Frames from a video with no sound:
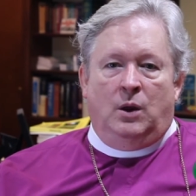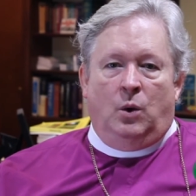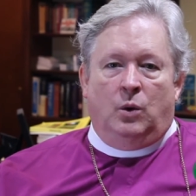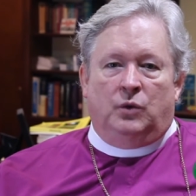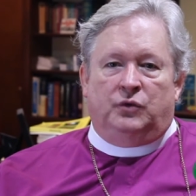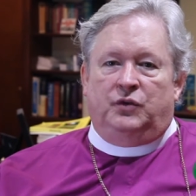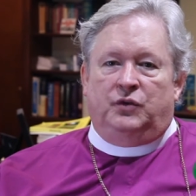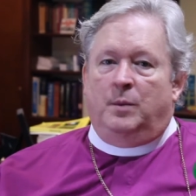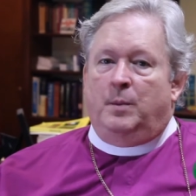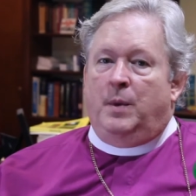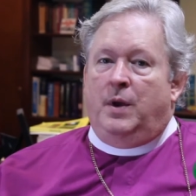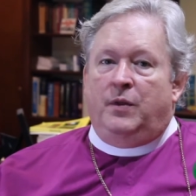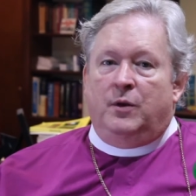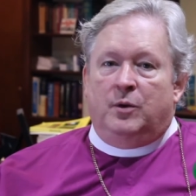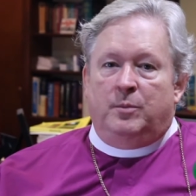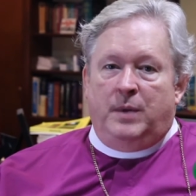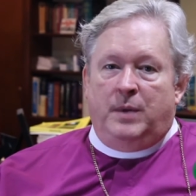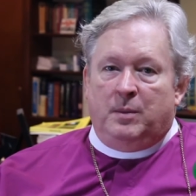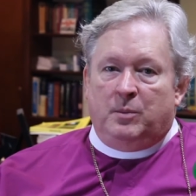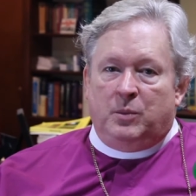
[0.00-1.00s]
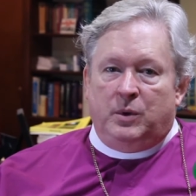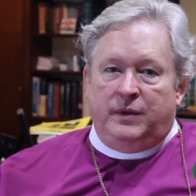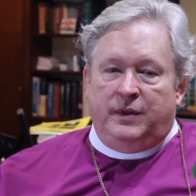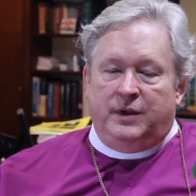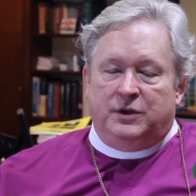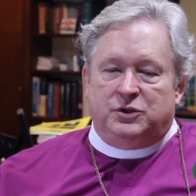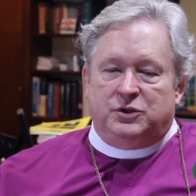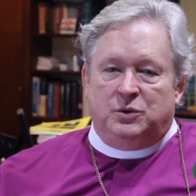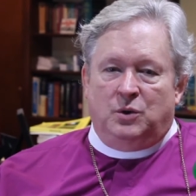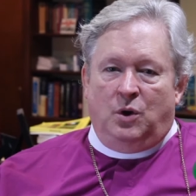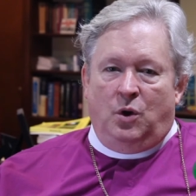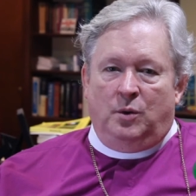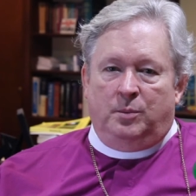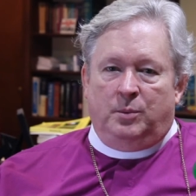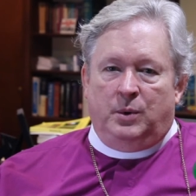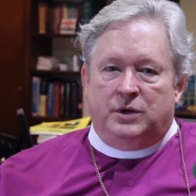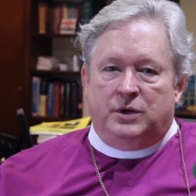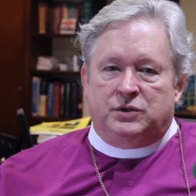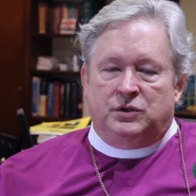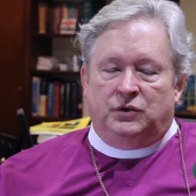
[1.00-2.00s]
or some other memory that you hold
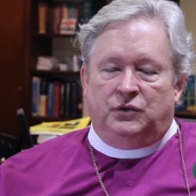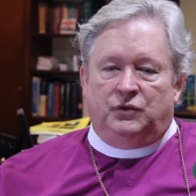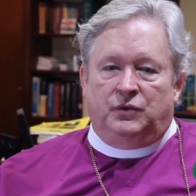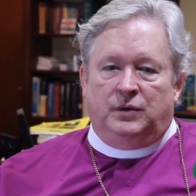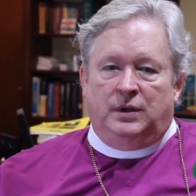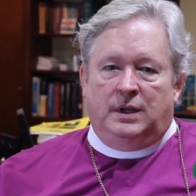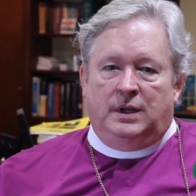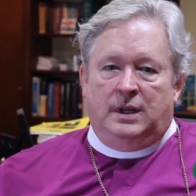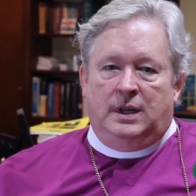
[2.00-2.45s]
precious,